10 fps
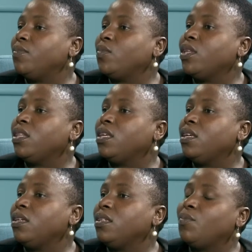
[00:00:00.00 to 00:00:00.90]
with
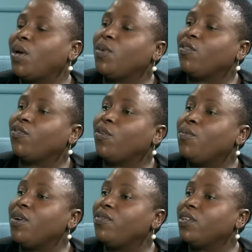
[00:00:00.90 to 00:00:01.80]
the Department of
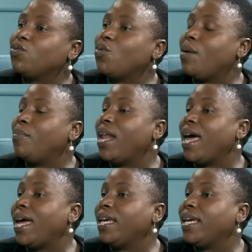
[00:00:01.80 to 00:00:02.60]
Home Affairs to apply.